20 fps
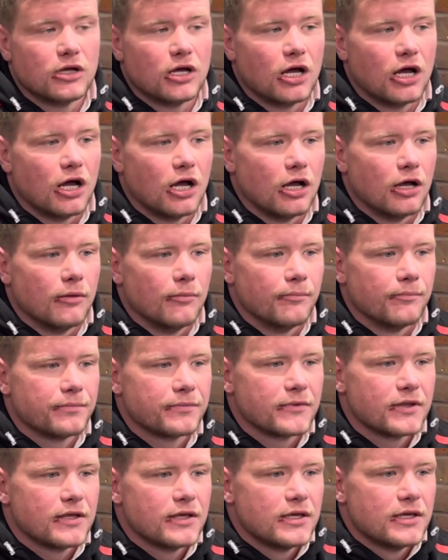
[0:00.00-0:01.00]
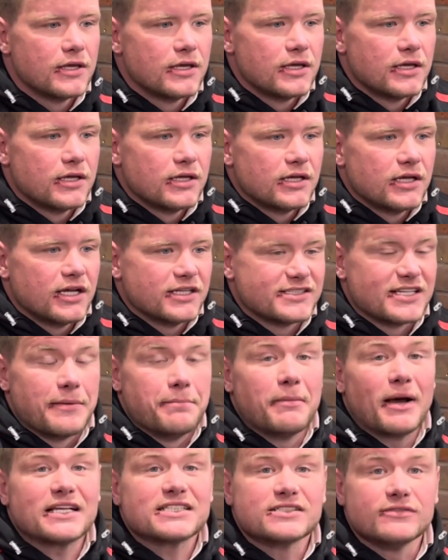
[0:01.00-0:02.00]
I say
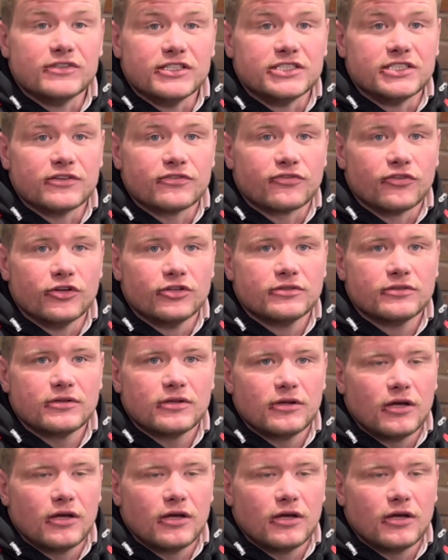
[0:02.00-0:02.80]
massively different,